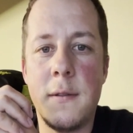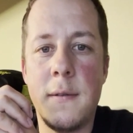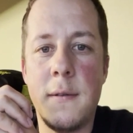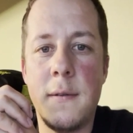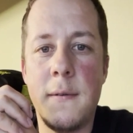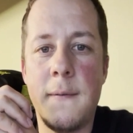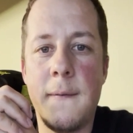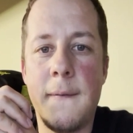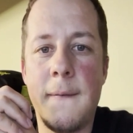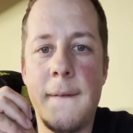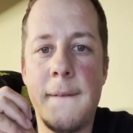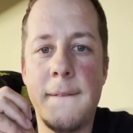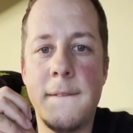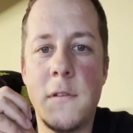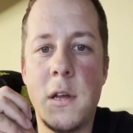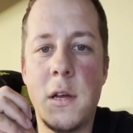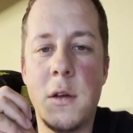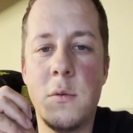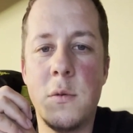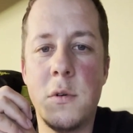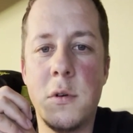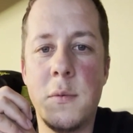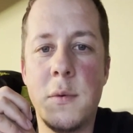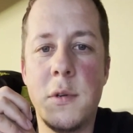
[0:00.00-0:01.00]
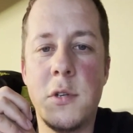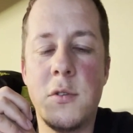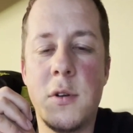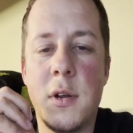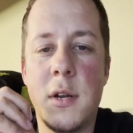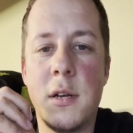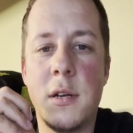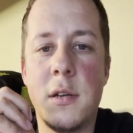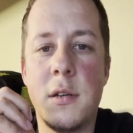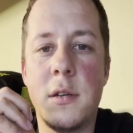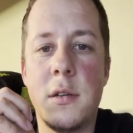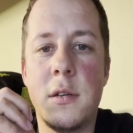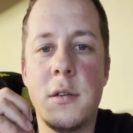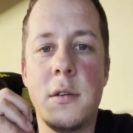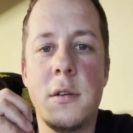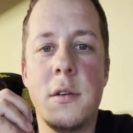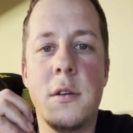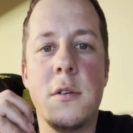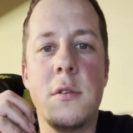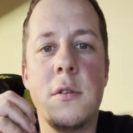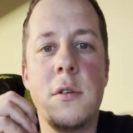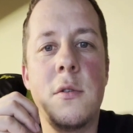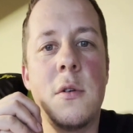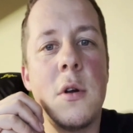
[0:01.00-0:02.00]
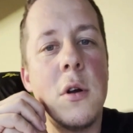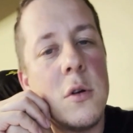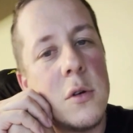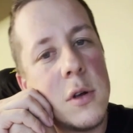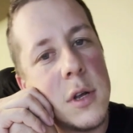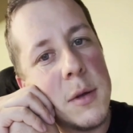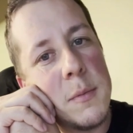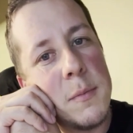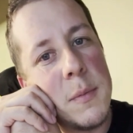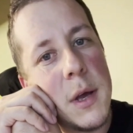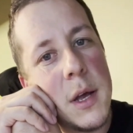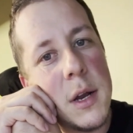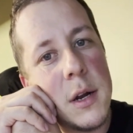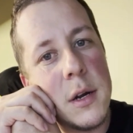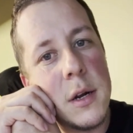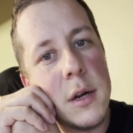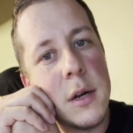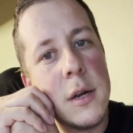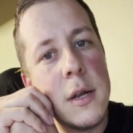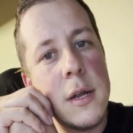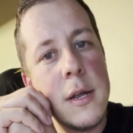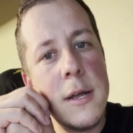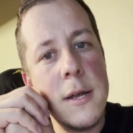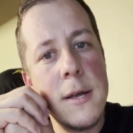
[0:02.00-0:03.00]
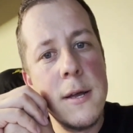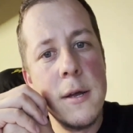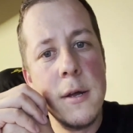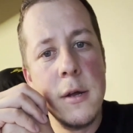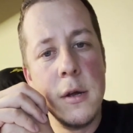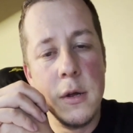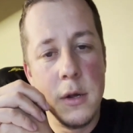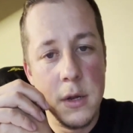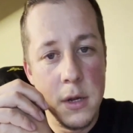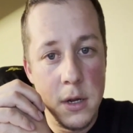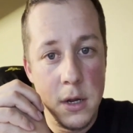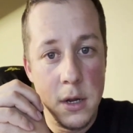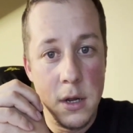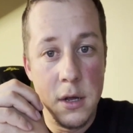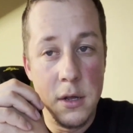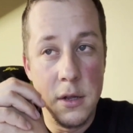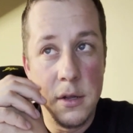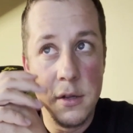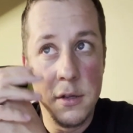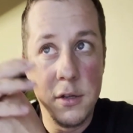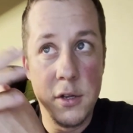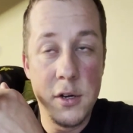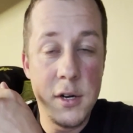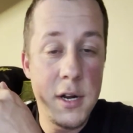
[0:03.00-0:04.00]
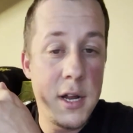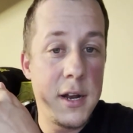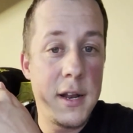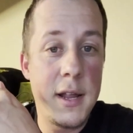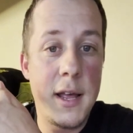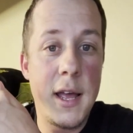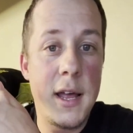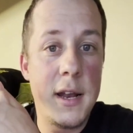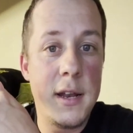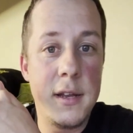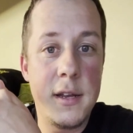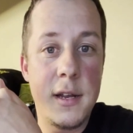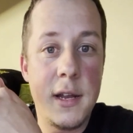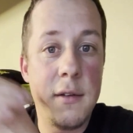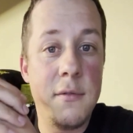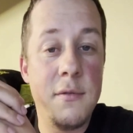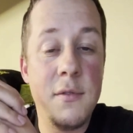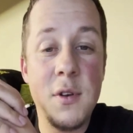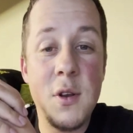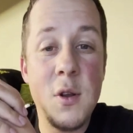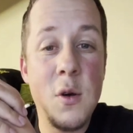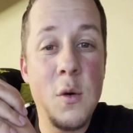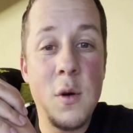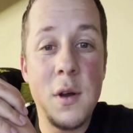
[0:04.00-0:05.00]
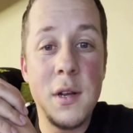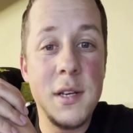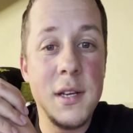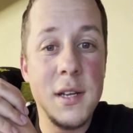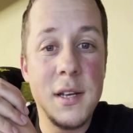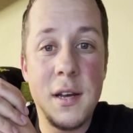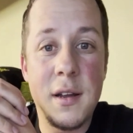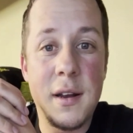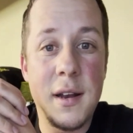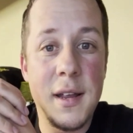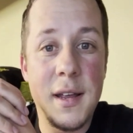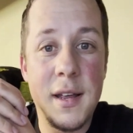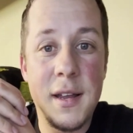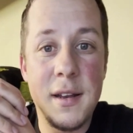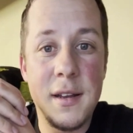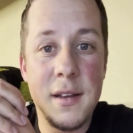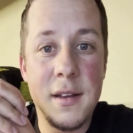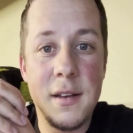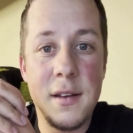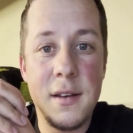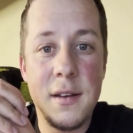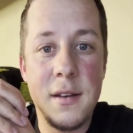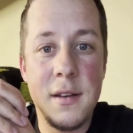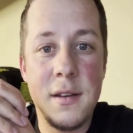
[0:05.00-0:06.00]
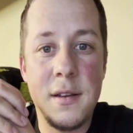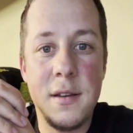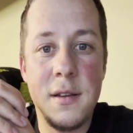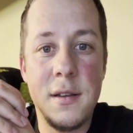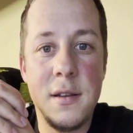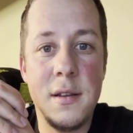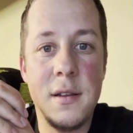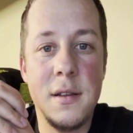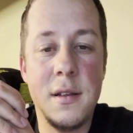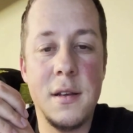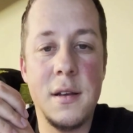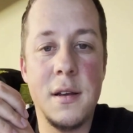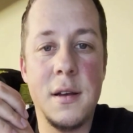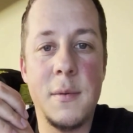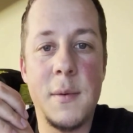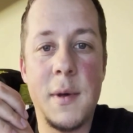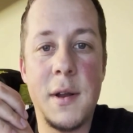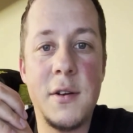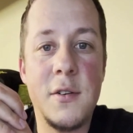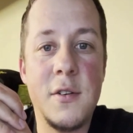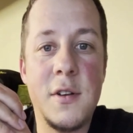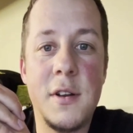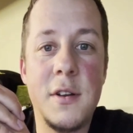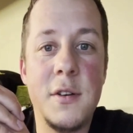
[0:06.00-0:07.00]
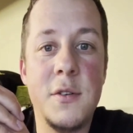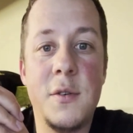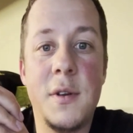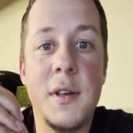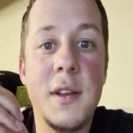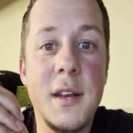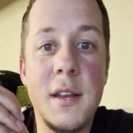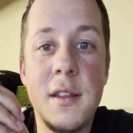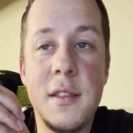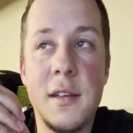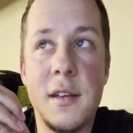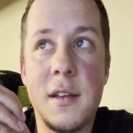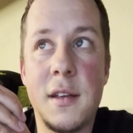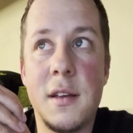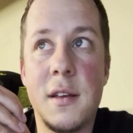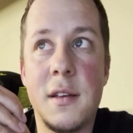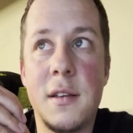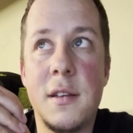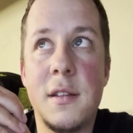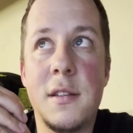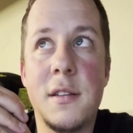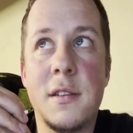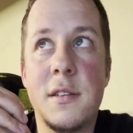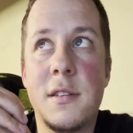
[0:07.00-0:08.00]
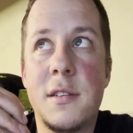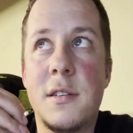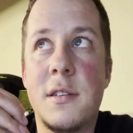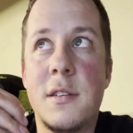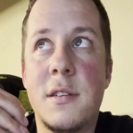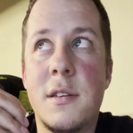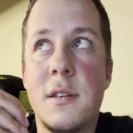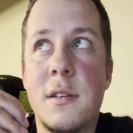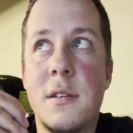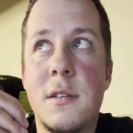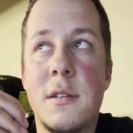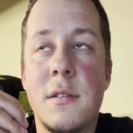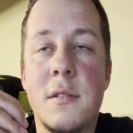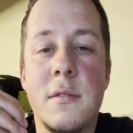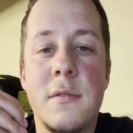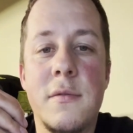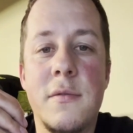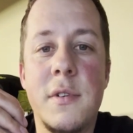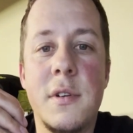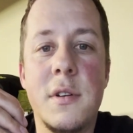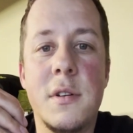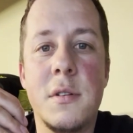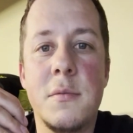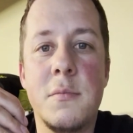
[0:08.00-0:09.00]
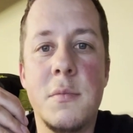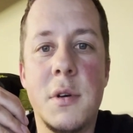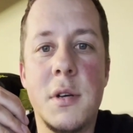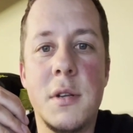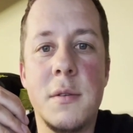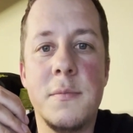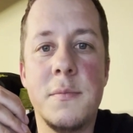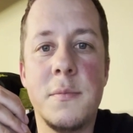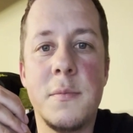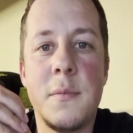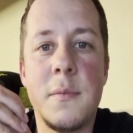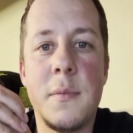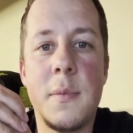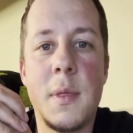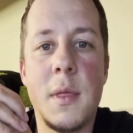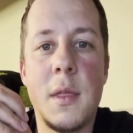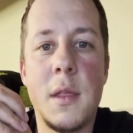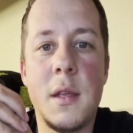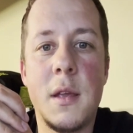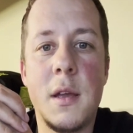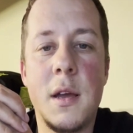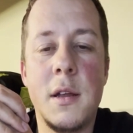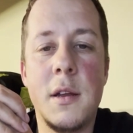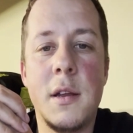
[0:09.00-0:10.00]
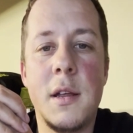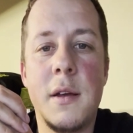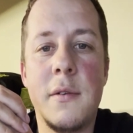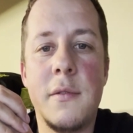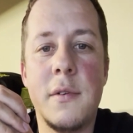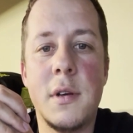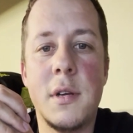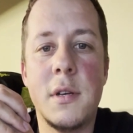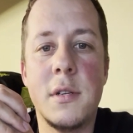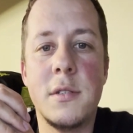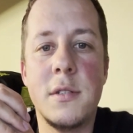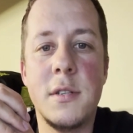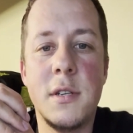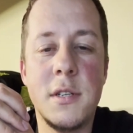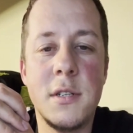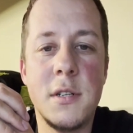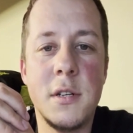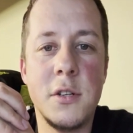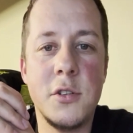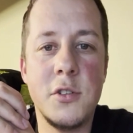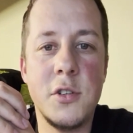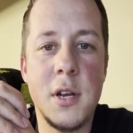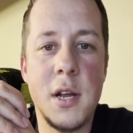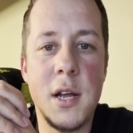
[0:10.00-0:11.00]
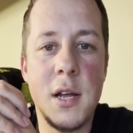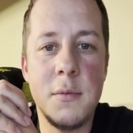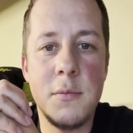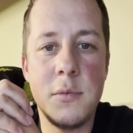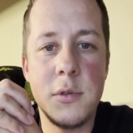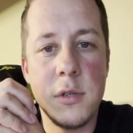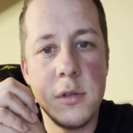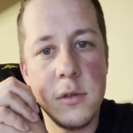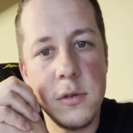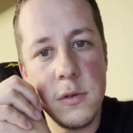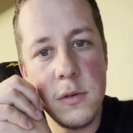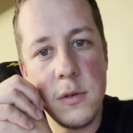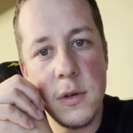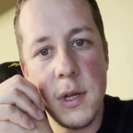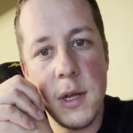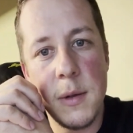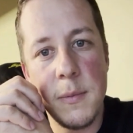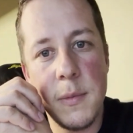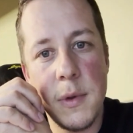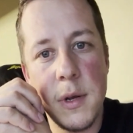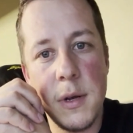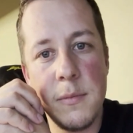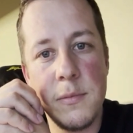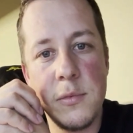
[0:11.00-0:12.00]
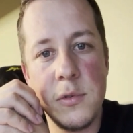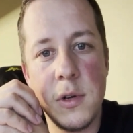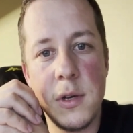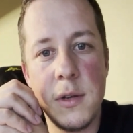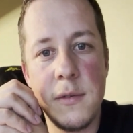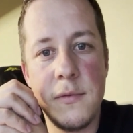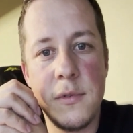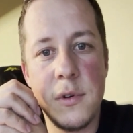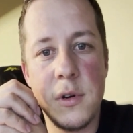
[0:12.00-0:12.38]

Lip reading: I will be trying to grow, get better, learn how to edit. I have no idea how to edit. I don't know how to do anything in this field, but I have a seasonal job, so I'm unemployed for a couple